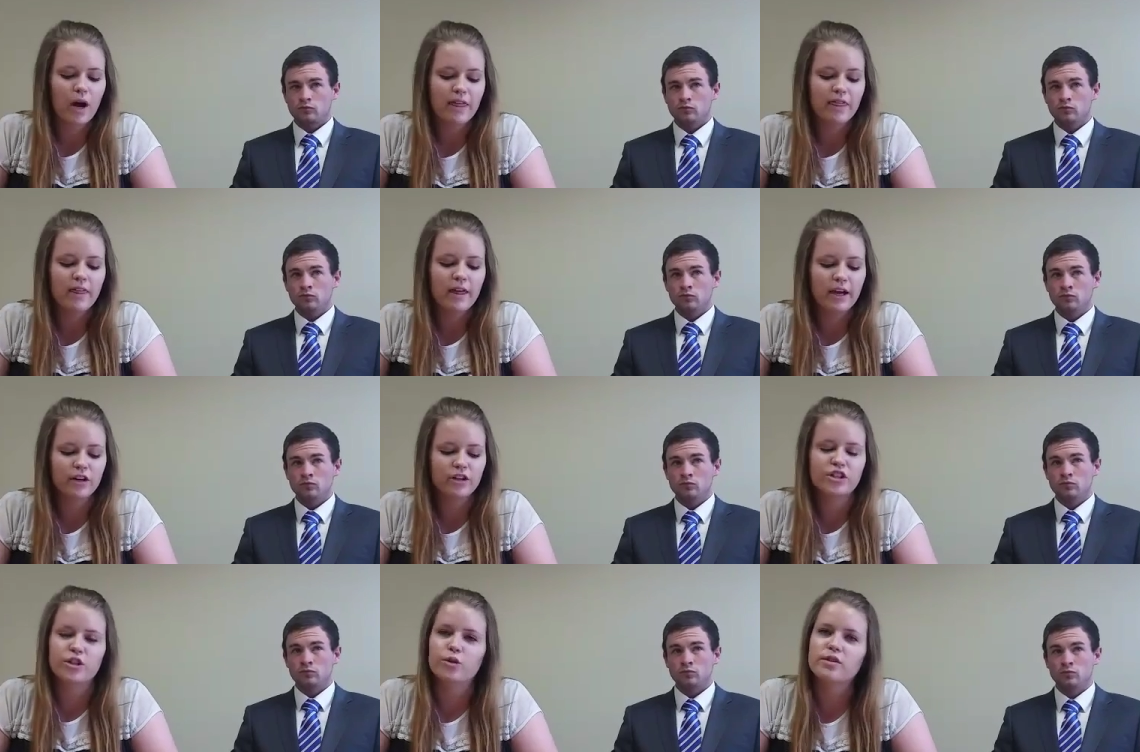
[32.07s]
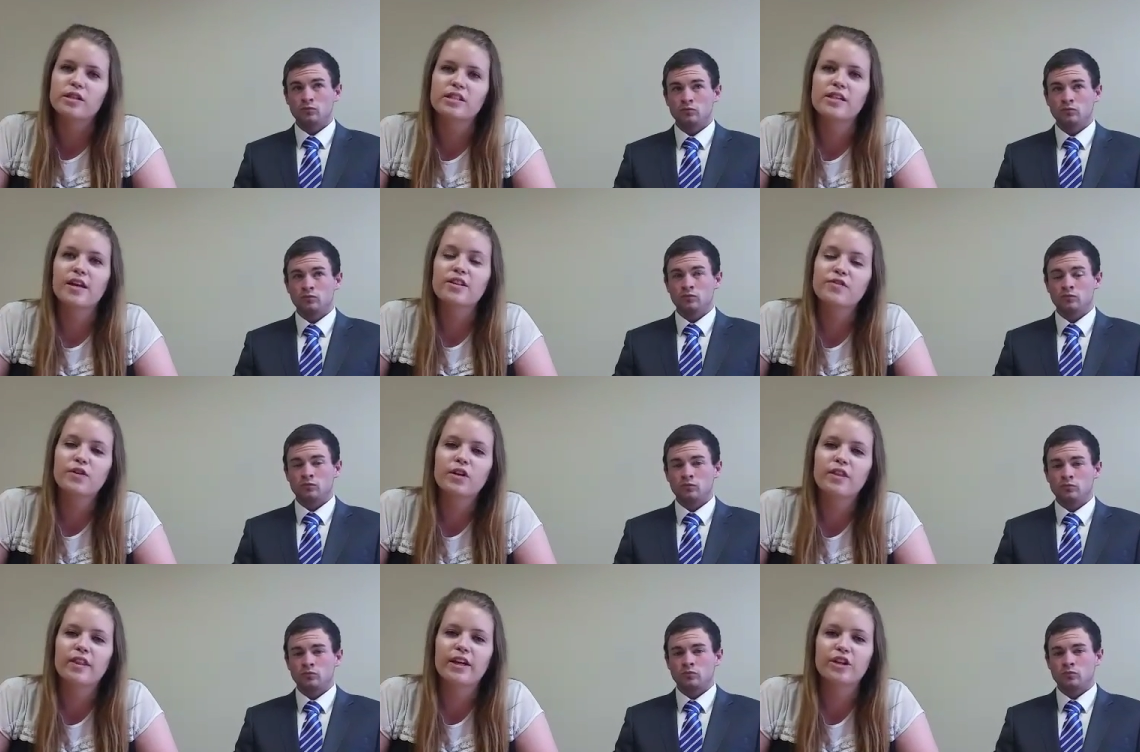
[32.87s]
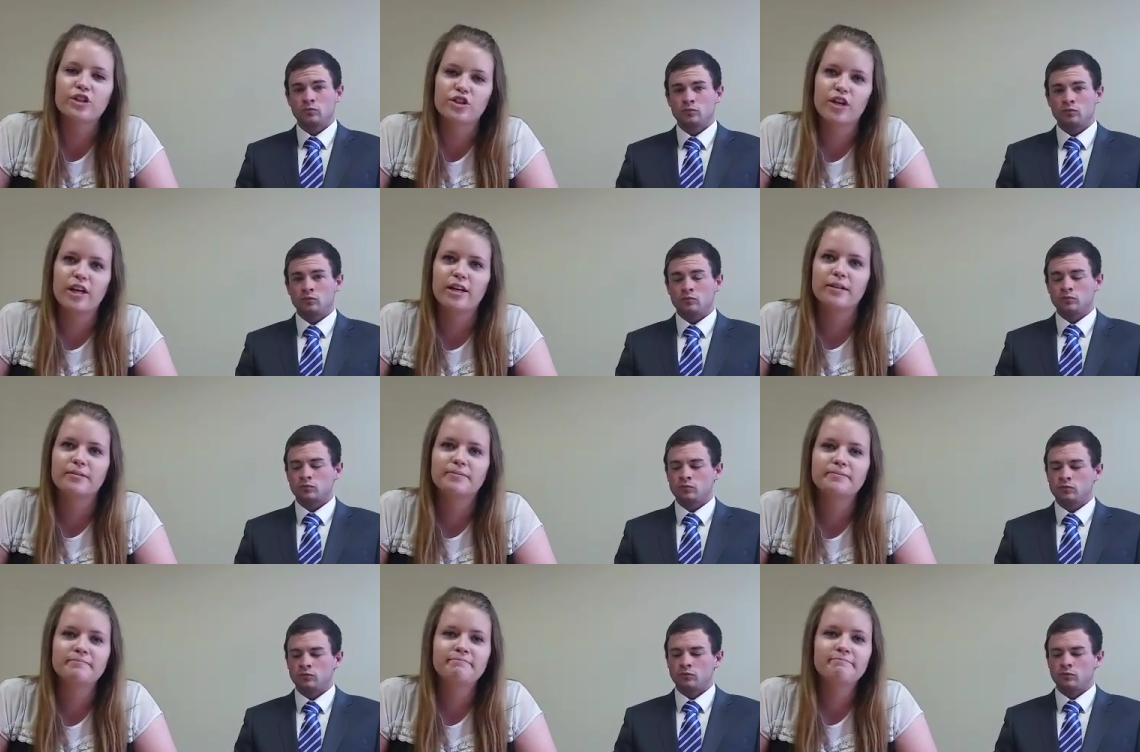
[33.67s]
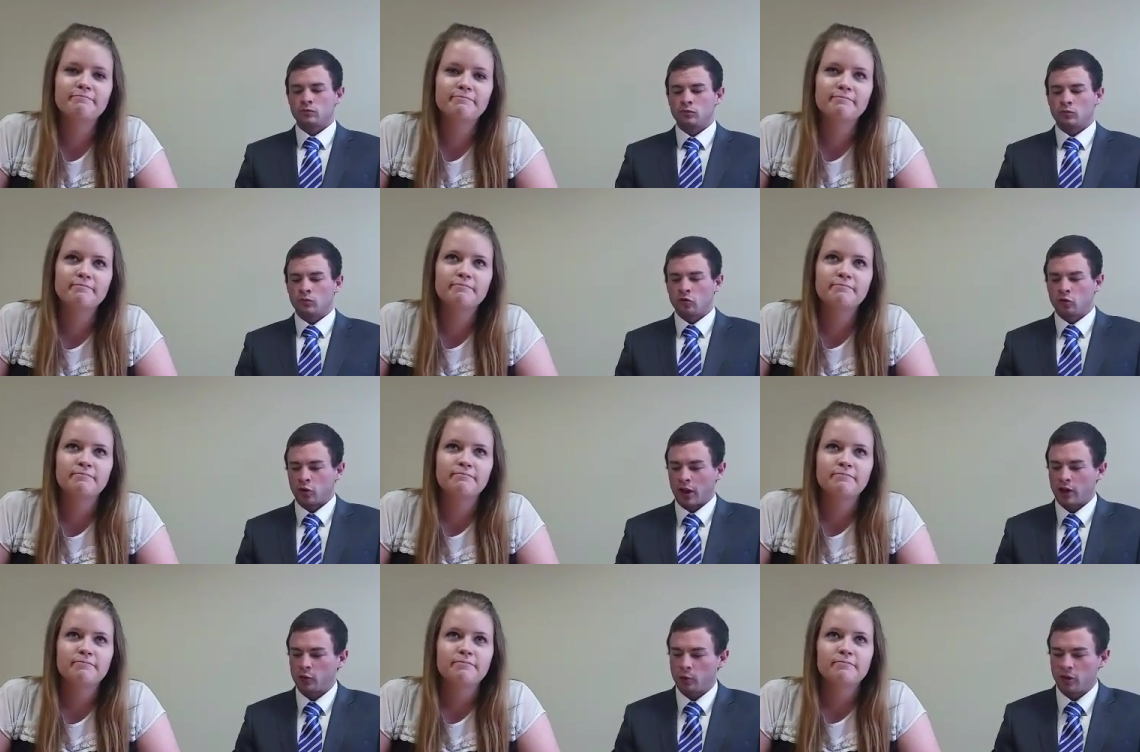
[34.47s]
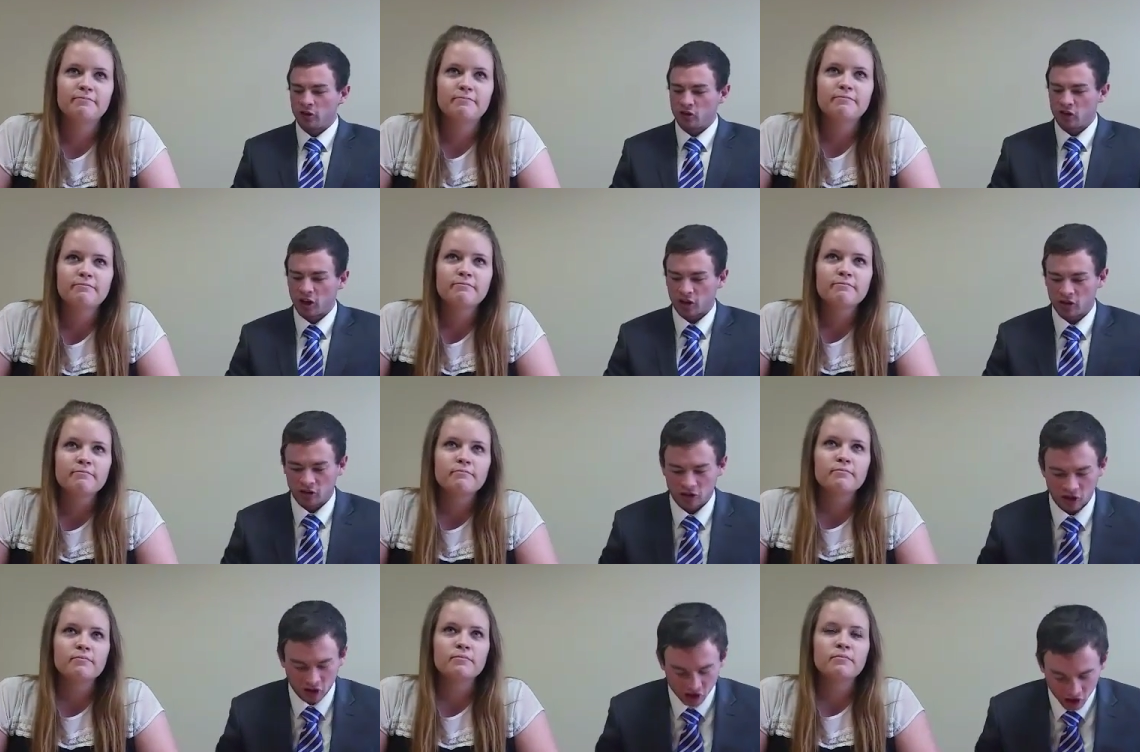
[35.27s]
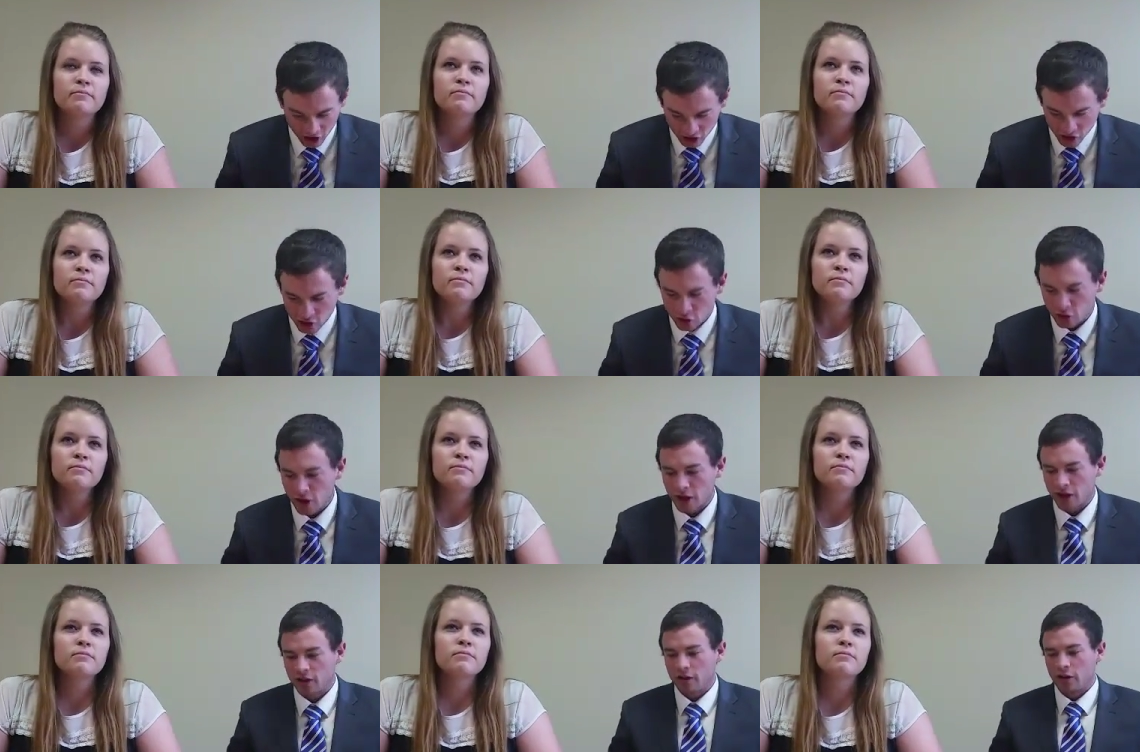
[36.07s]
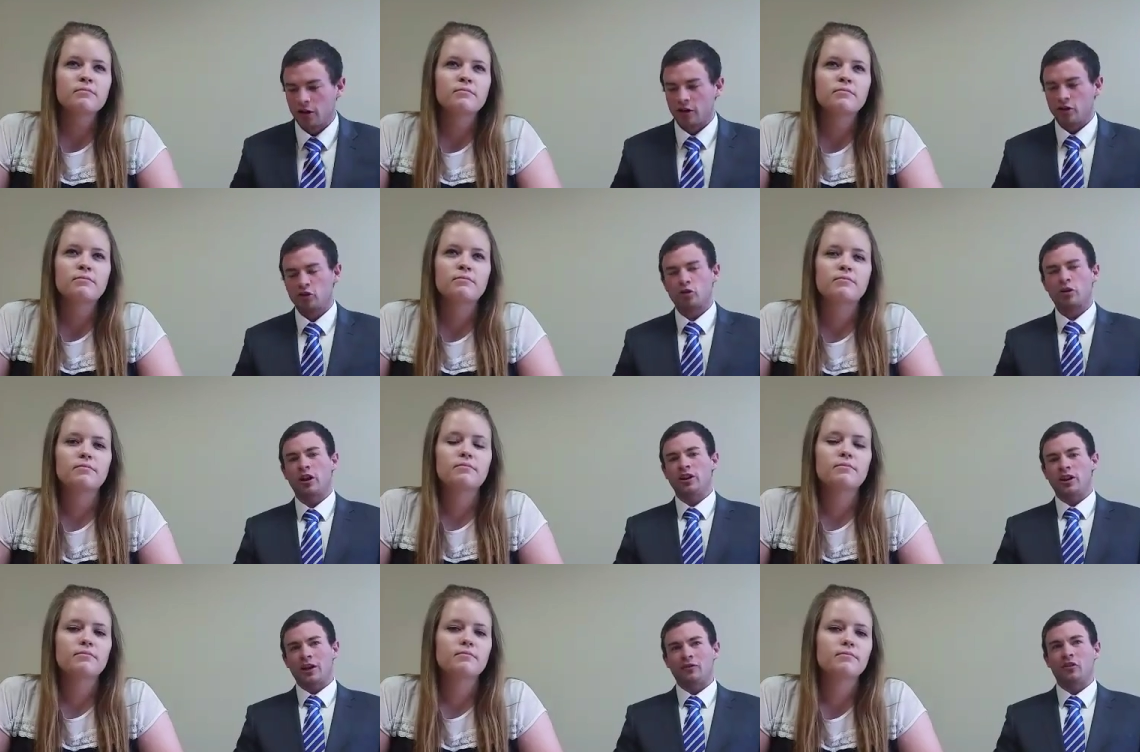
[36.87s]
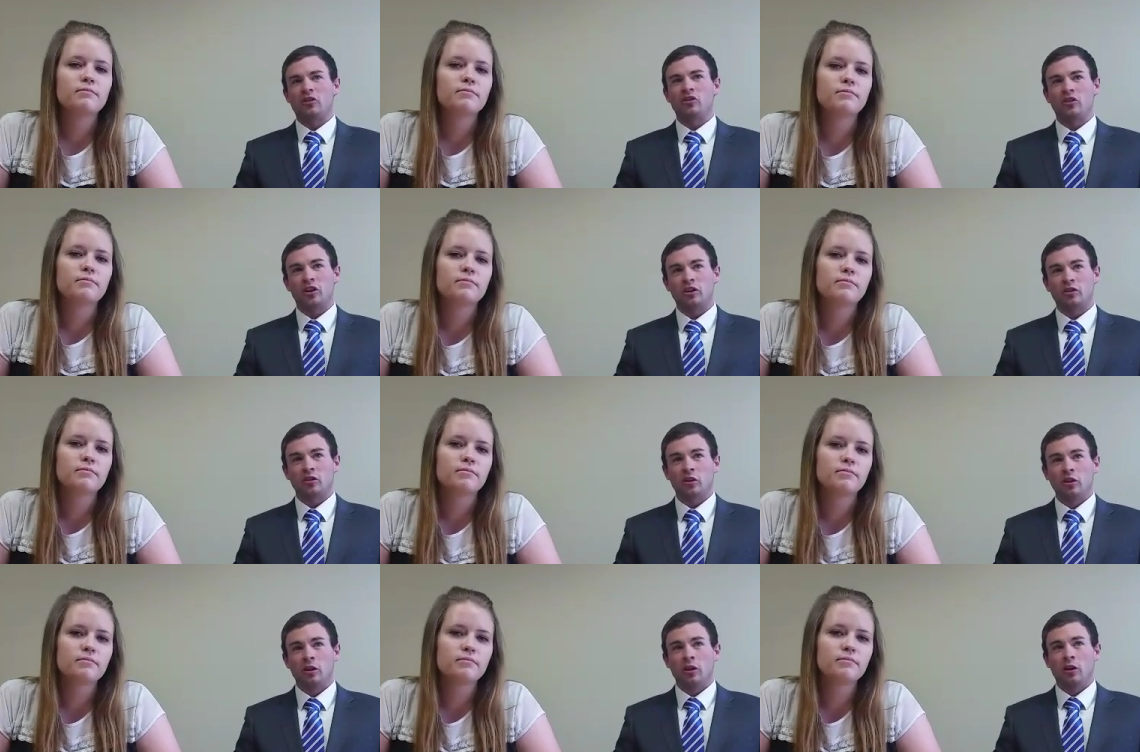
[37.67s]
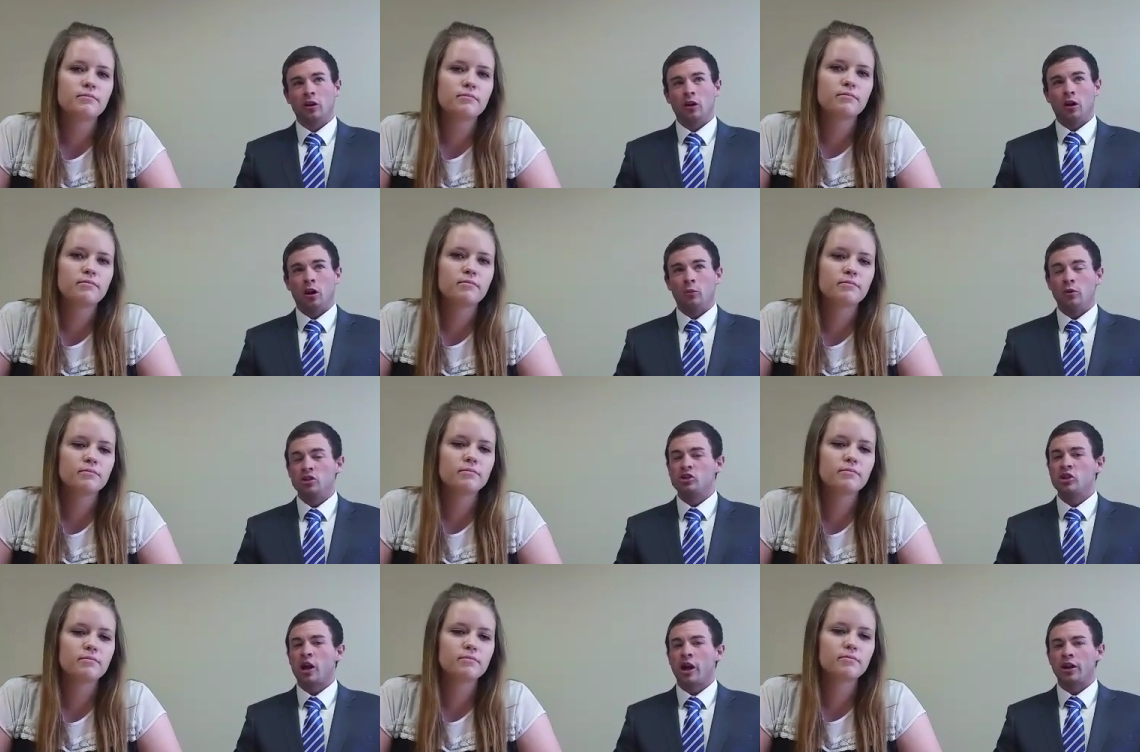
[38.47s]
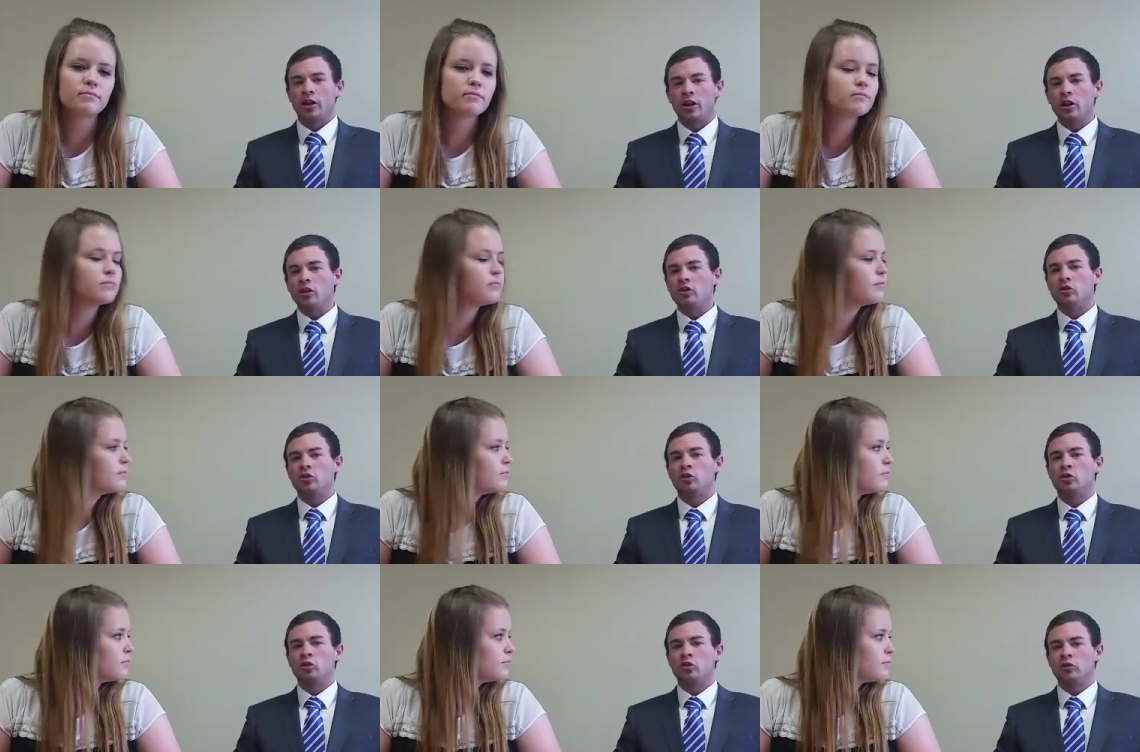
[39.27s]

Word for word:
Speaker 1: why they are so successful in their trade.
Speaker 2: So as we discuss, discuss trade, our trade deficit uh, with China is